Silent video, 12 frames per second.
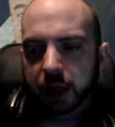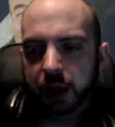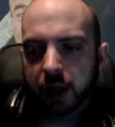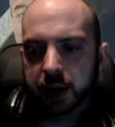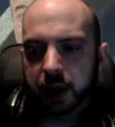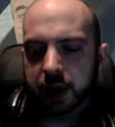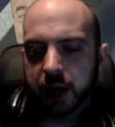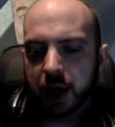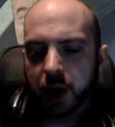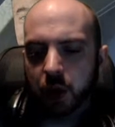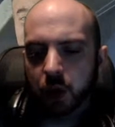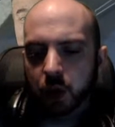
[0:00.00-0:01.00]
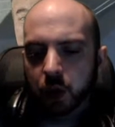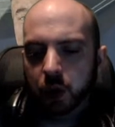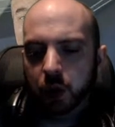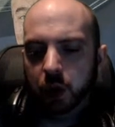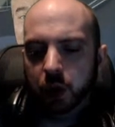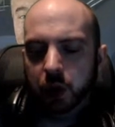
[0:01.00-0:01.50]
guys I know,
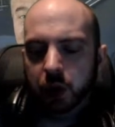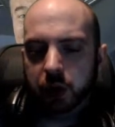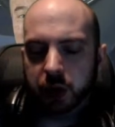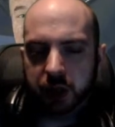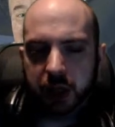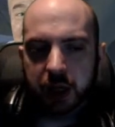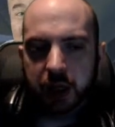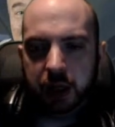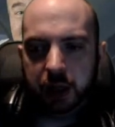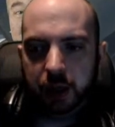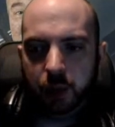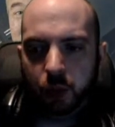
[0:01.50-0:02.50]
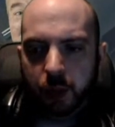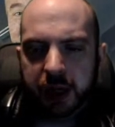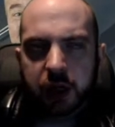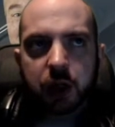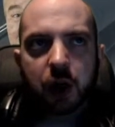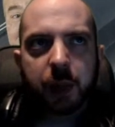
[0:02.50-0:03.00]
see what we
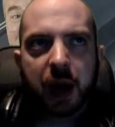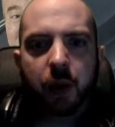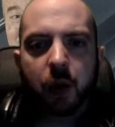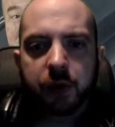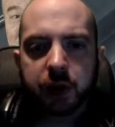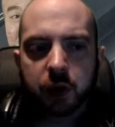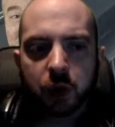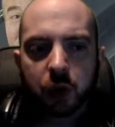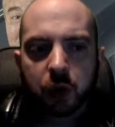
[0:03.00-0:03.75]
can do about office tour,